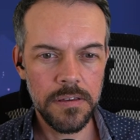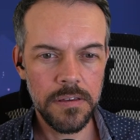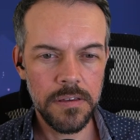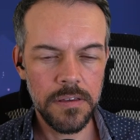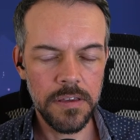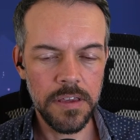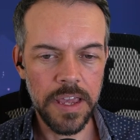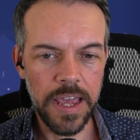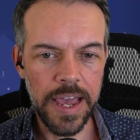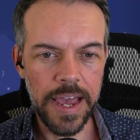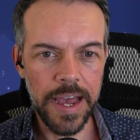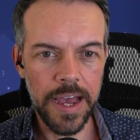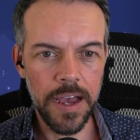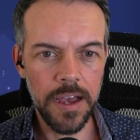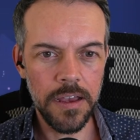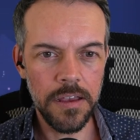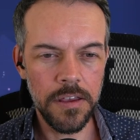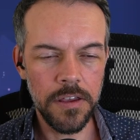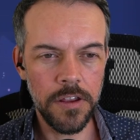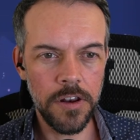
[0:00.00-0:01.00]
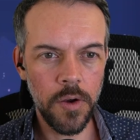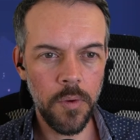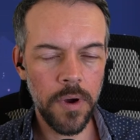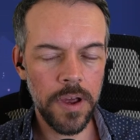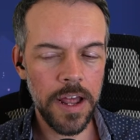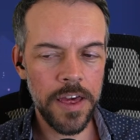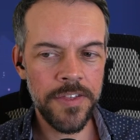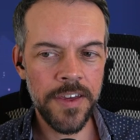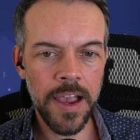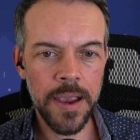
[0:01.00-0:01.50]
Yeah, you know
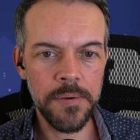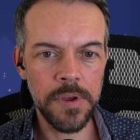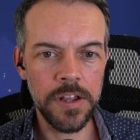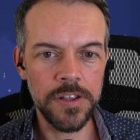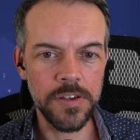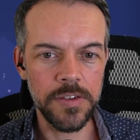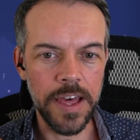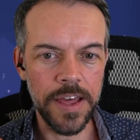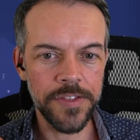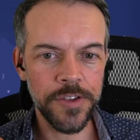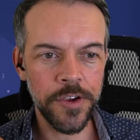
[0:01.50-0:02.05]
what? I think I'm going to do that.